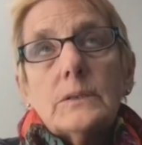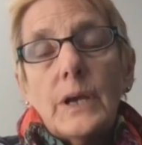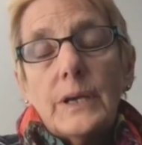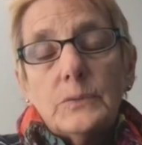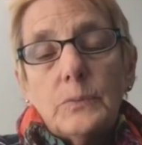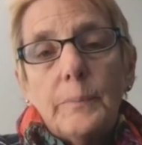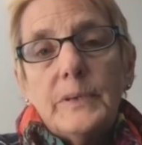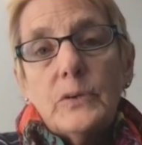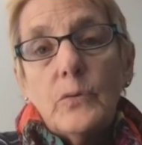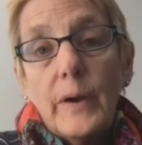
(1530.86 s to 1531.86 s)
Science will be
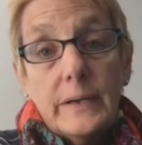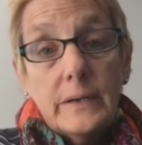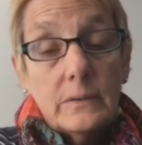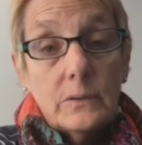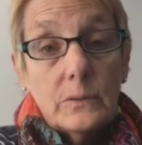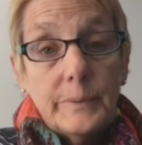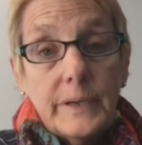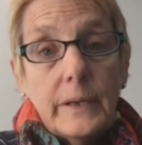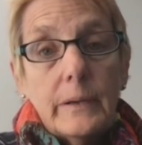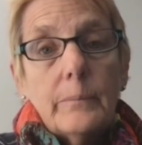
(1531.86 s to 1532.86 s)
degraded a little
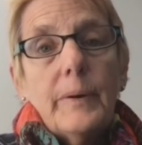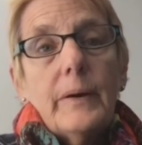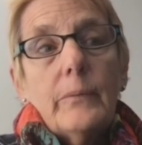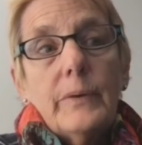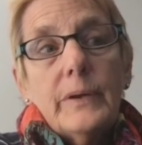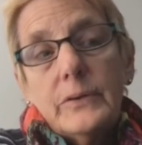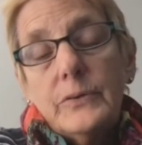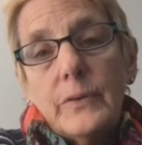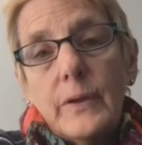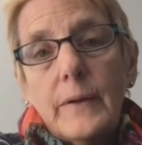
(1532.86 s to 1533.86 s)
bit, but we can
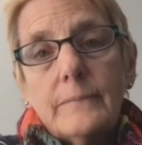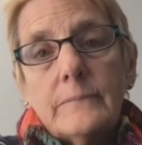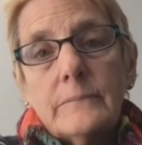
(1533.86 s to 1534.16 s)
do that.